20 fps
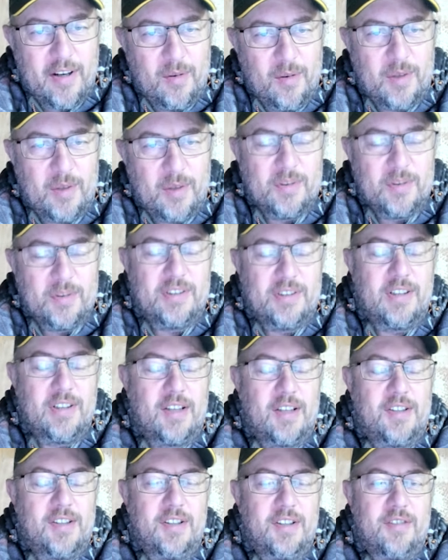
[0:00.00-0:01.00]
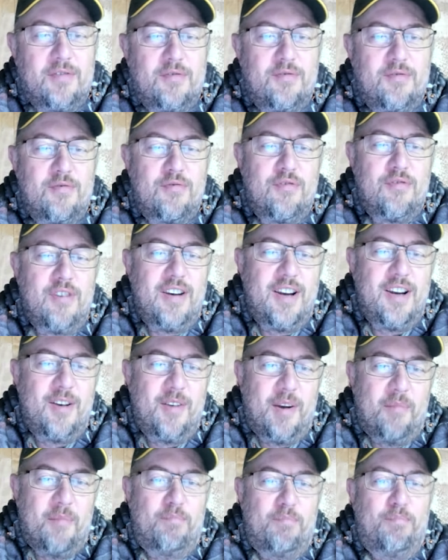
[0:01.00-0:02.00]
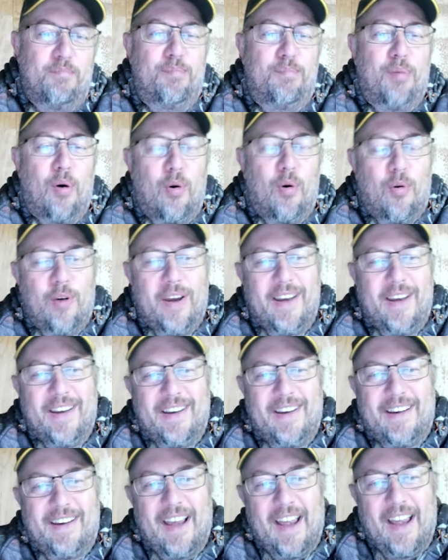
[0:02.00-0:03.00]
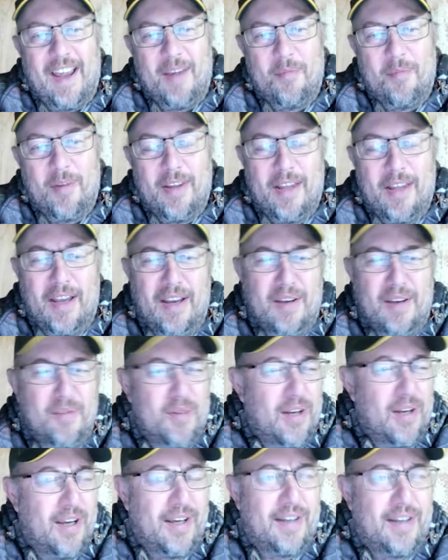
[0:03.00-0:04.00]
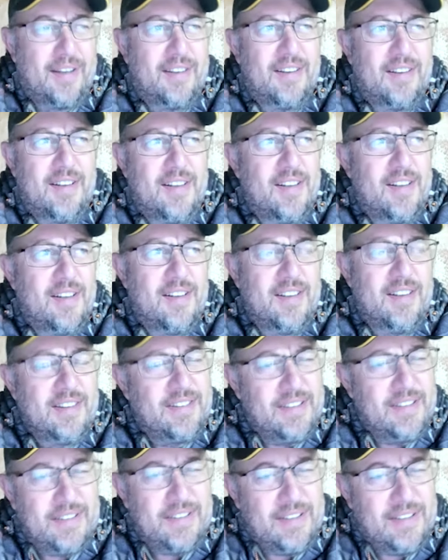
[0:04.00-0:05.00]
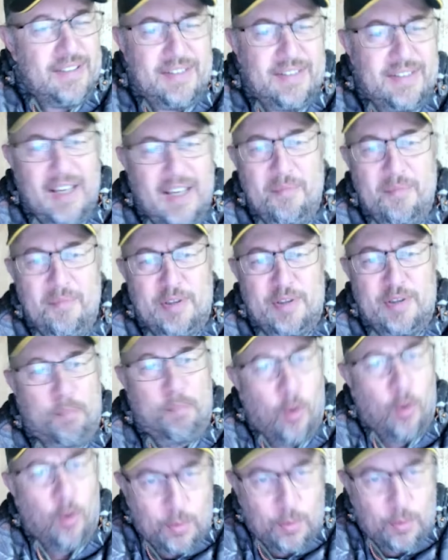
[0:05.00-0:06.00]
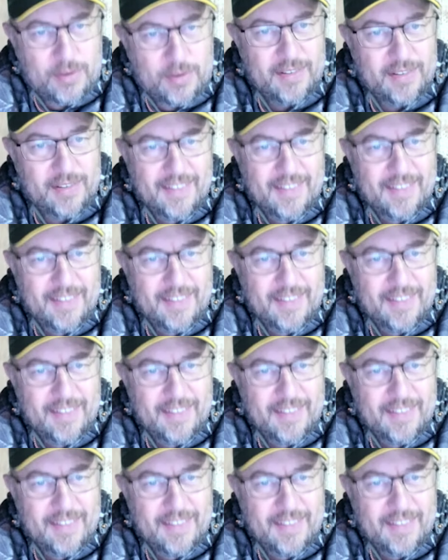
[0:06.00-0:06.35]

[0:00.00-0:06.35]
It was such a dreary, boring game, and they were like, "Is this the same sport?"